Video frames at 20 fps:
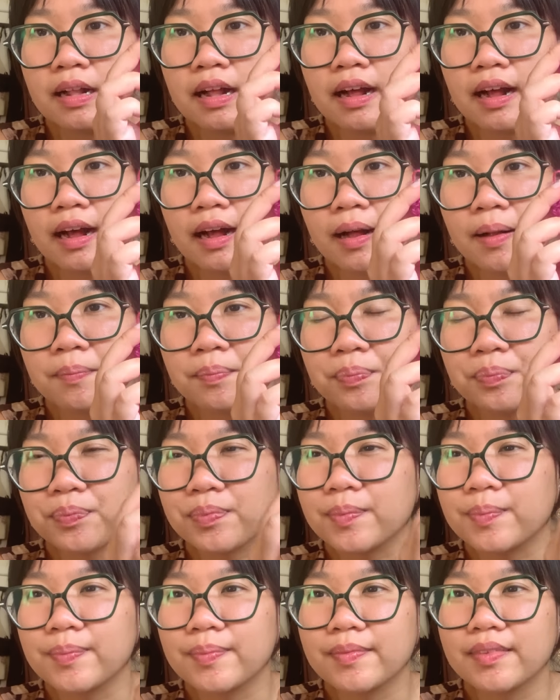
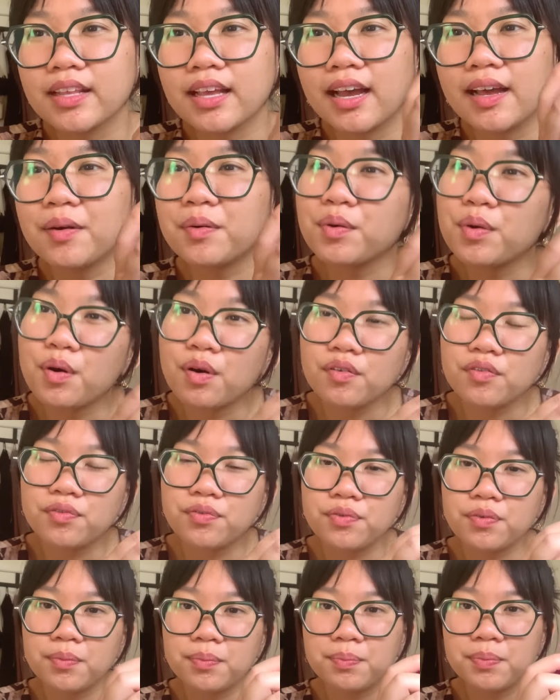I don't know
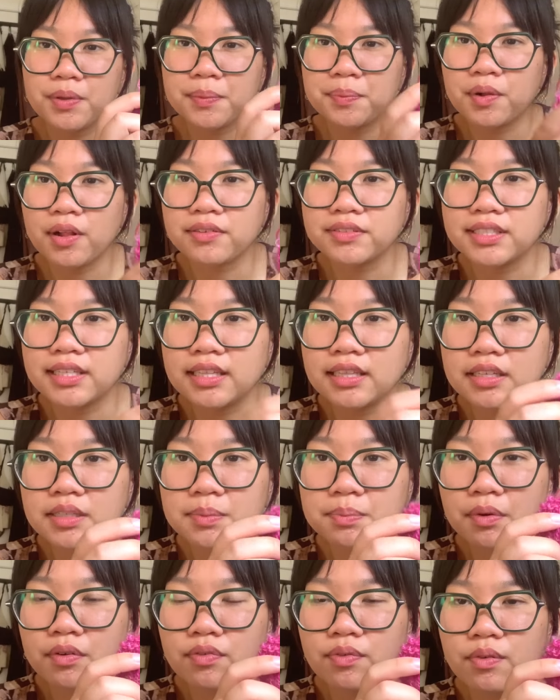if people have seen this
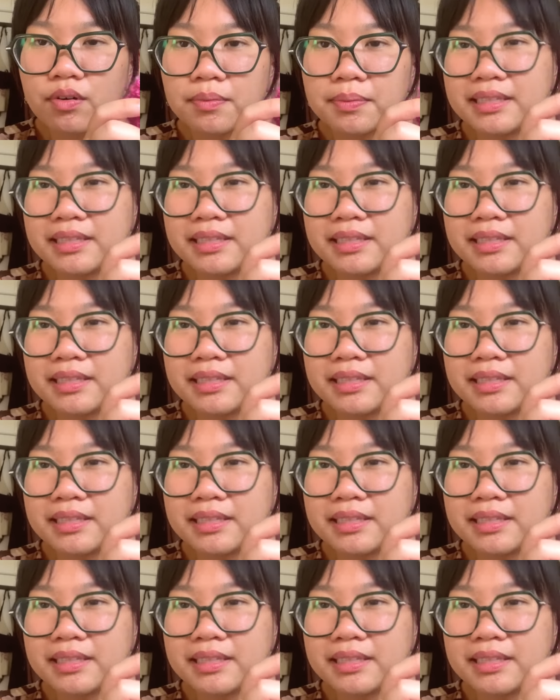before,